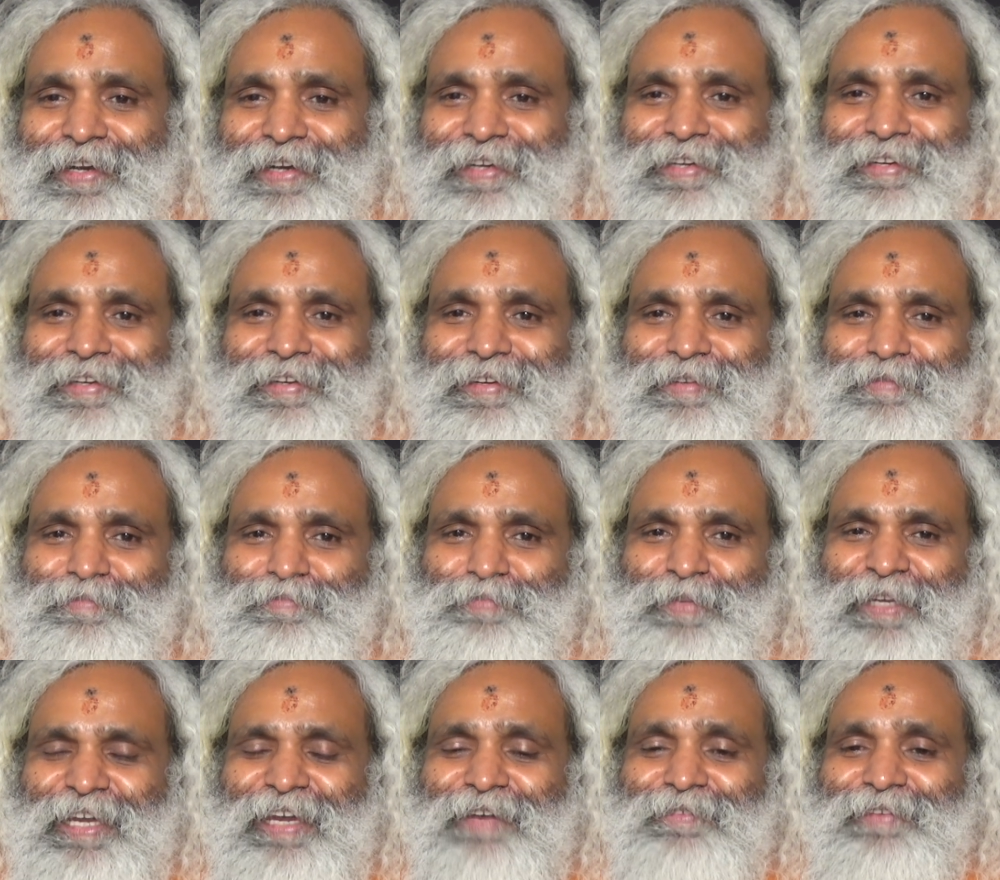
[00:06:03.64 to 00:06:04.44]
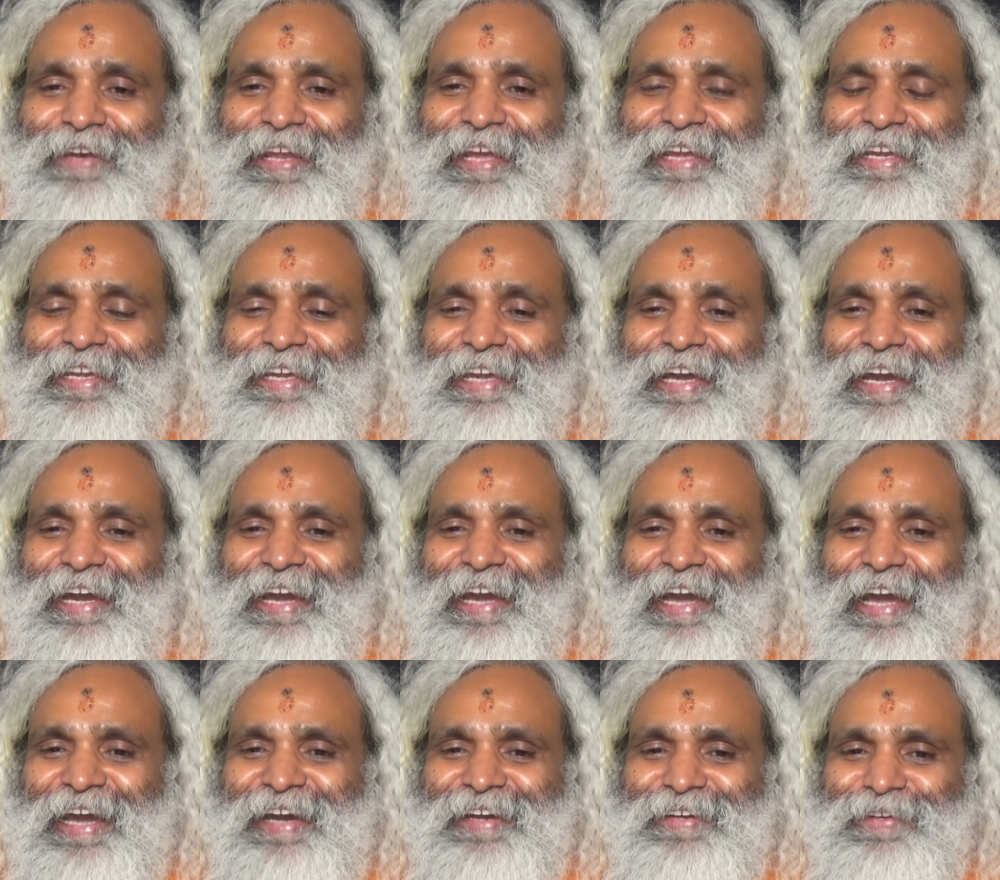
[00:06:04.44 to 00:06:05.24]
not behave like
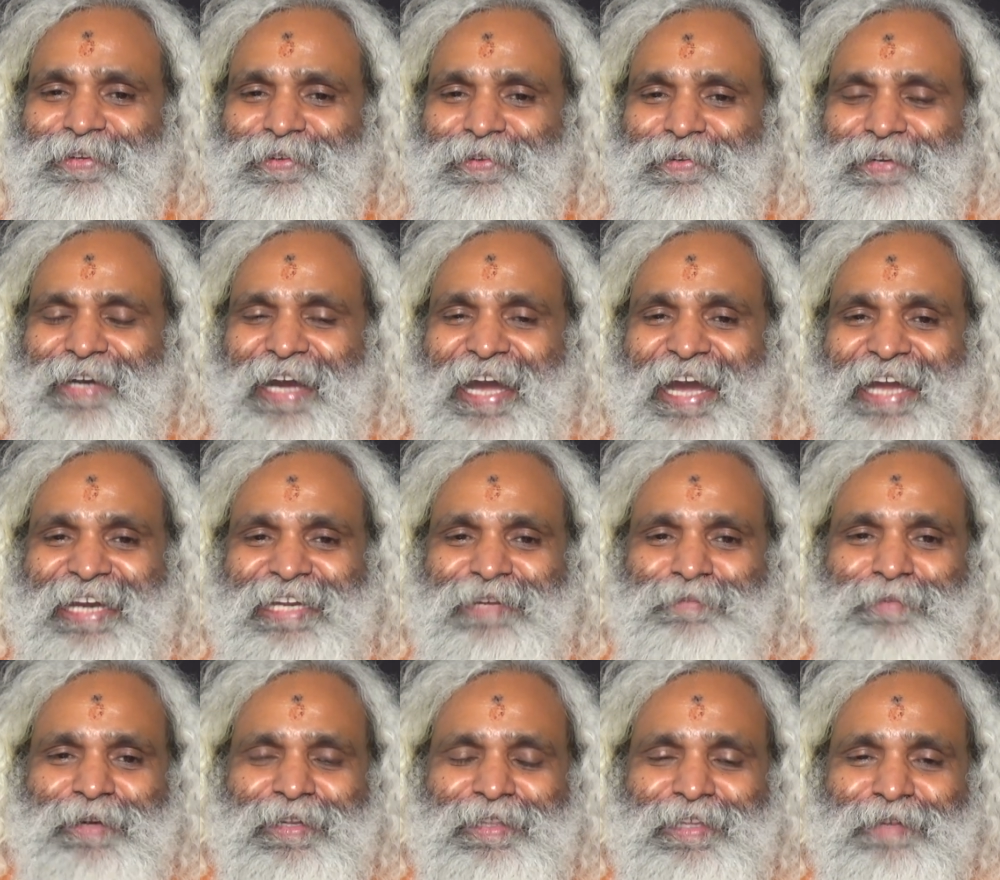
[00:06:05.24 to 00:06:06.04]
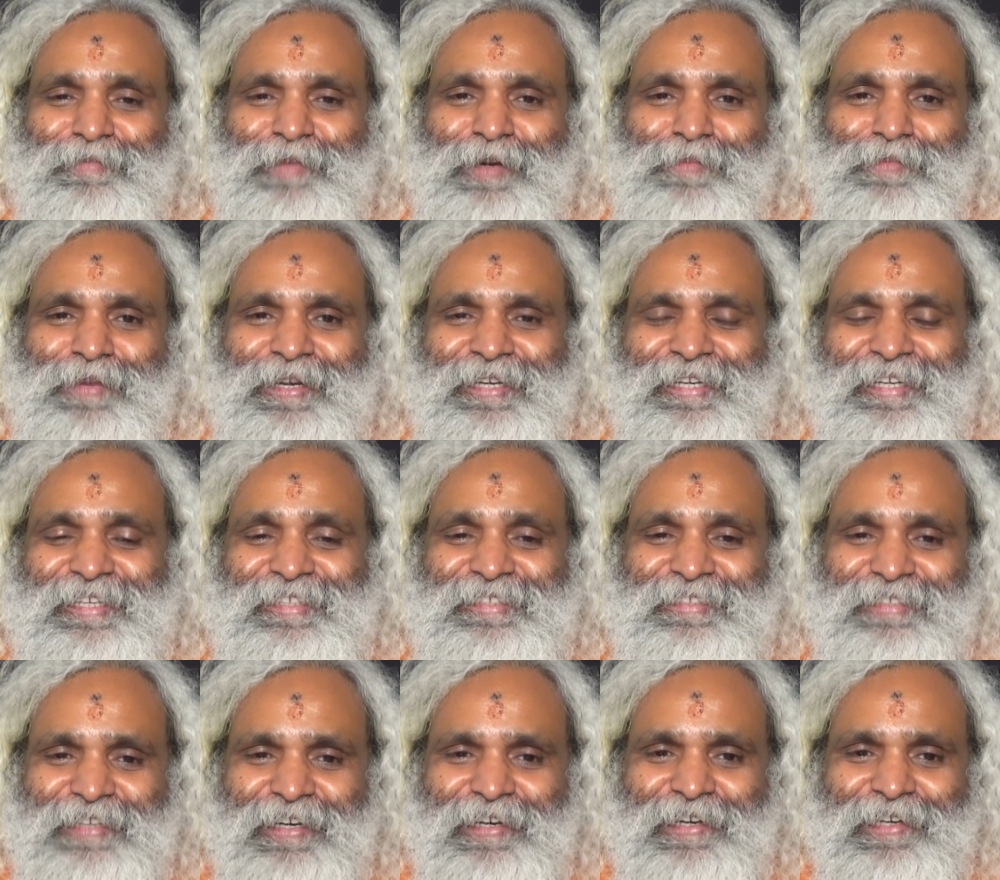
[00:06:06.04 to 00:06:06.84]
uh, you know, animal, the moment
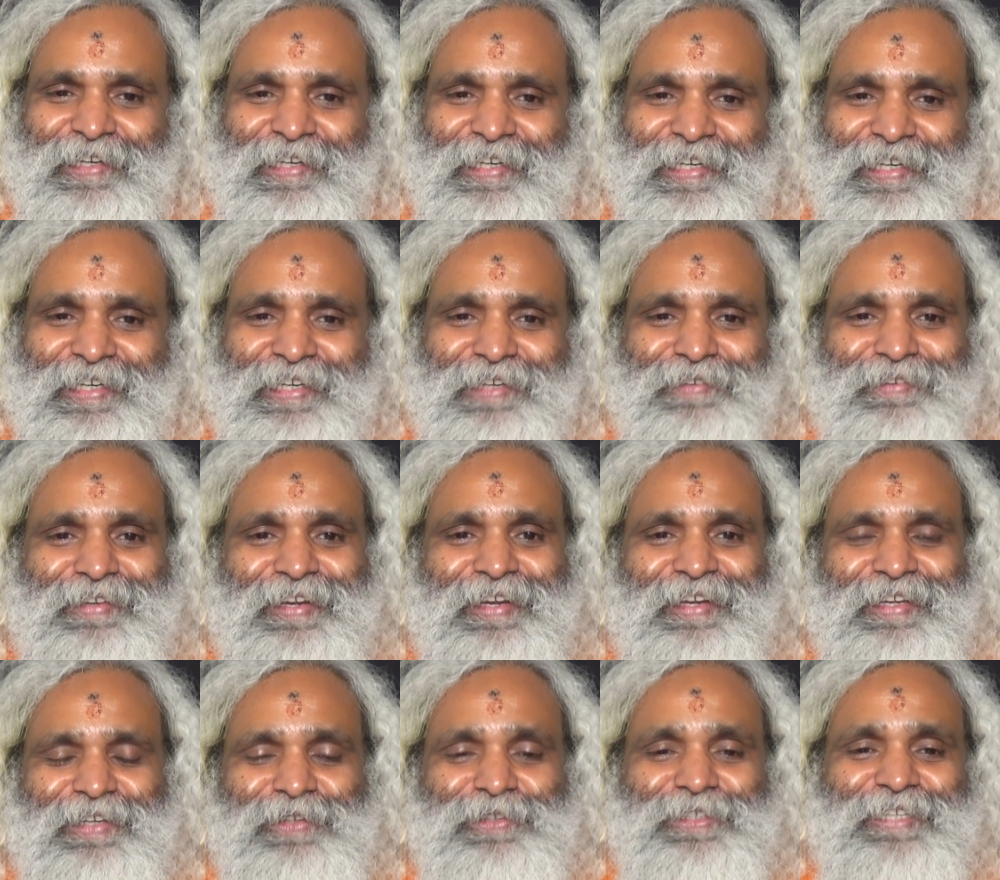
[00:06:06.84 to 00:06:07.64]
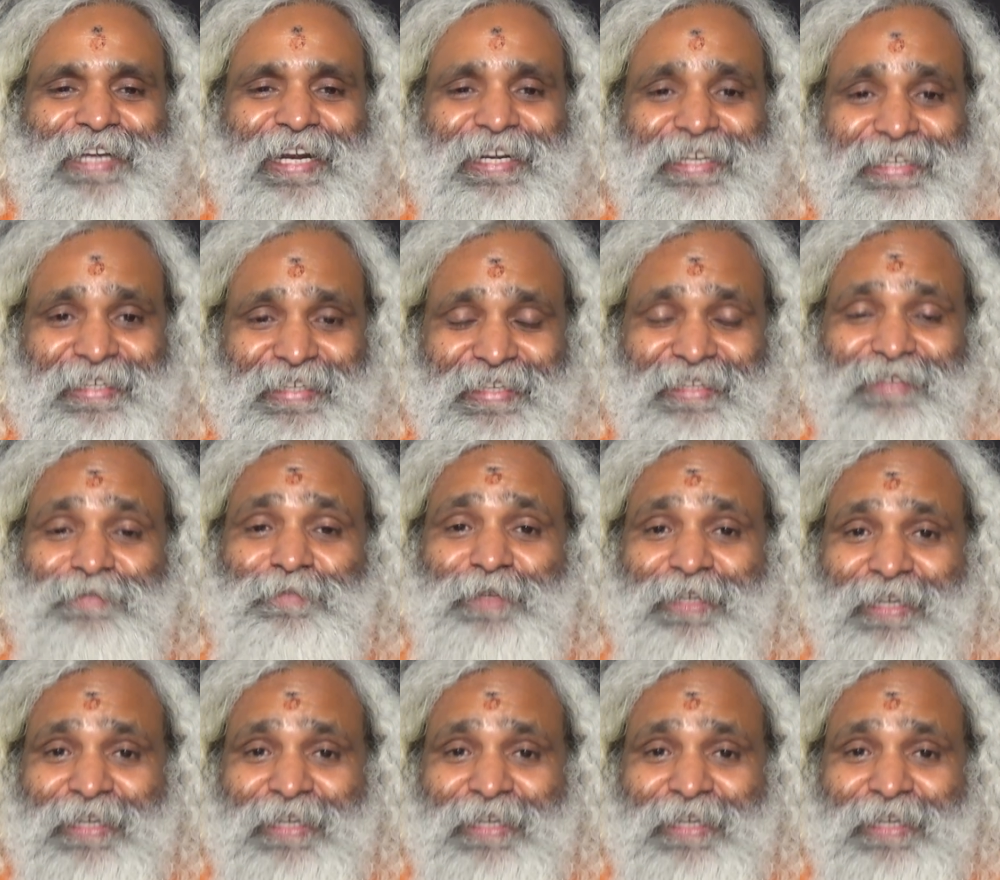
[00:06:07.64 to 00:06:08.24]
it's hard, you start eating.